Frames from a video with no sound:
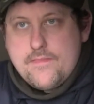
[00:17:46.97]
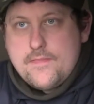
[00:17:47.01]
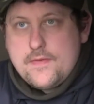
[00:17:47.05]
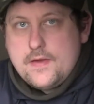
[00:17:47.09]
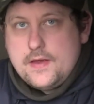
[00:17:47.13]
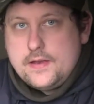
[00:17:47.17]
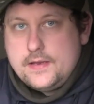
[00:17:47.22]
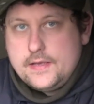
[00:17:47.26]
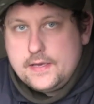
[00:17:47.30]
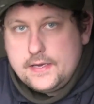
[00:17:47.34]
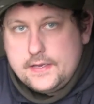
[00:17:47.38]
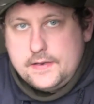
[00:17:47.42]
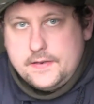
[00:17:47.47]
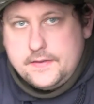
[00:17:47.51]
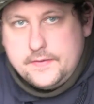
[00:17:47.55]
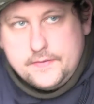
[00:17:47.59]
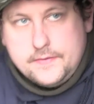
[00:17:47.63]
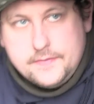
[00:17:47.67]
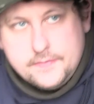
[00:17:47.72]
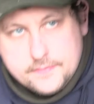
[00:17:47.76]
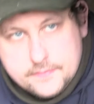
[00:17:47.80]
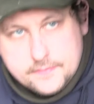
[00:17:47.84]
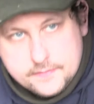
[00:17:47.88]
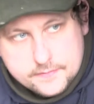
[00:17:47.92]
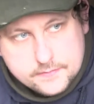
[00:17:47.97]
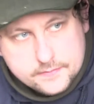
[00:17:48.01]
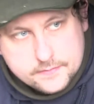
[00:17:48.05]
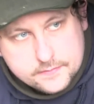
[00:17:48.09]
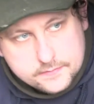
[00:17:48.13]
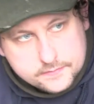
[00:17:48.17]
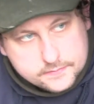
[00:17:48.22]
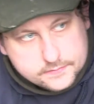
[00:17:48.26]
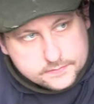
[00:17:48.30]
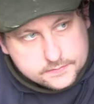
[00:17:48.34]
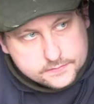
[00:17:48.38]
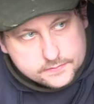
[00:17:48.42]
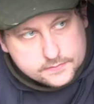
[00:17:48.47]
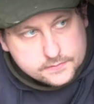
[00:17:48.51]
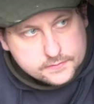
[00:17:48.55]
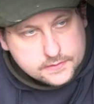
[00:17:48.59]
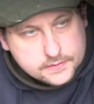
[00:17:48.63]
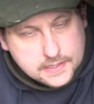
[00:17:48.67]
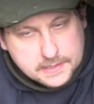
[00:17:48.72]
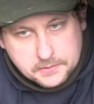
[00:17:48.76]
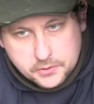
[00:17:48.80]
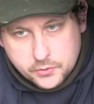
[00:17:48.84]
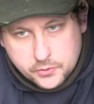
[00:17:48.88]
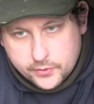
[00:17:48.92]
And then
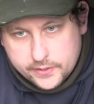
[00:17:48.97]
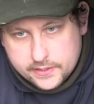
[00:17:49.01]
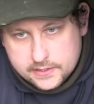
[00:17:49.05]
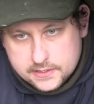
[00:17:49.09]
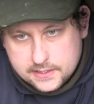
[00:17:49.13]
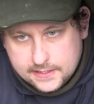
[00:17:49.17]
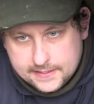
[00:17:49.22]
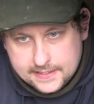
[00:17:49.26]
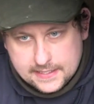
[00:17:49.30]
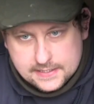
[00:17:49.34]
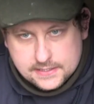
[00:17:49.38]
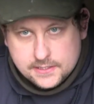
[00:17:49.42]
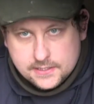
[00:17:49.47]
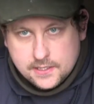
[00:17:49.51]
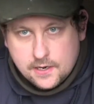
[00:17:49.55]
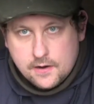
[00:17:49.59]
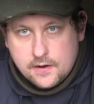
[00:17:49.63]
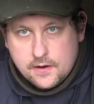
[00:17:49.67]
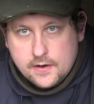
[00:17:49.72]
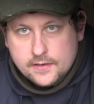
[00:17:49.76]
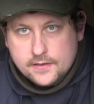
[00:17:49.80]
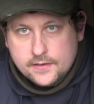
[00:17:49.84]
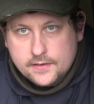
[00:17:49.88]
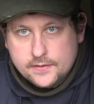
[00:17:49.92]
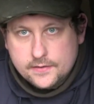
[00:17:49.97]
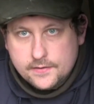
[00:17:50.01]
keep going till it gets dark.